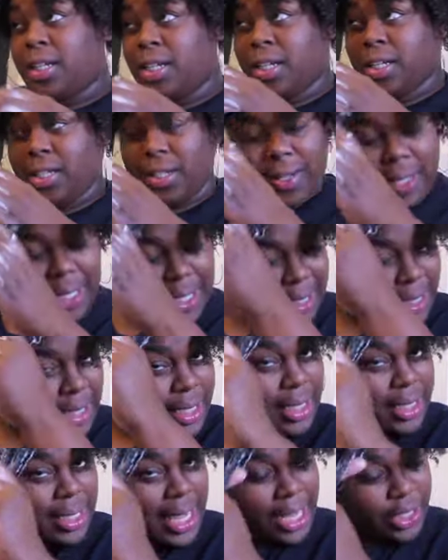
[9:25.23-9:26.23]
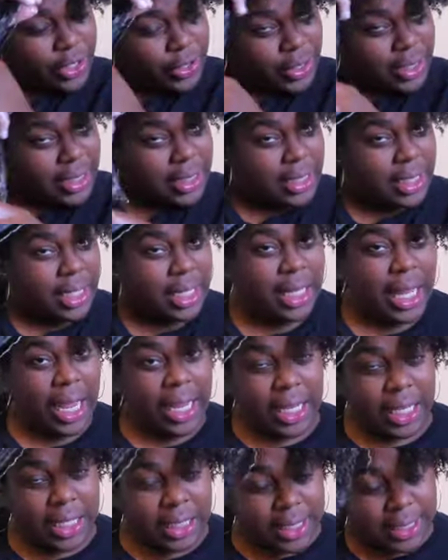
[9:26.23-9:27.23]
So this is, as you can see,
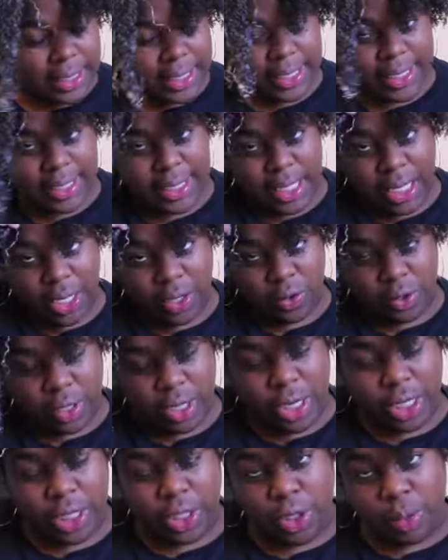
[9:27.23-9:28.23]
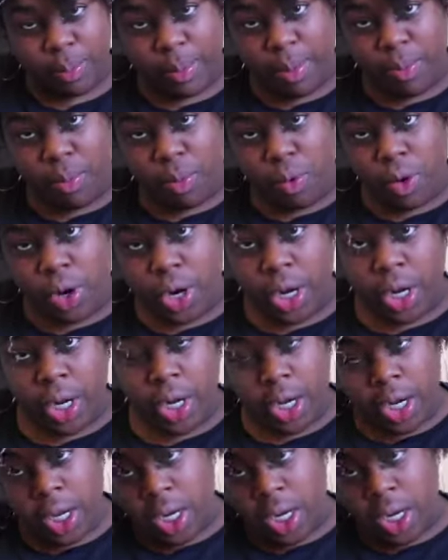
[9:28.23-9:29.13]
like it's it's sticking on there a little bit more.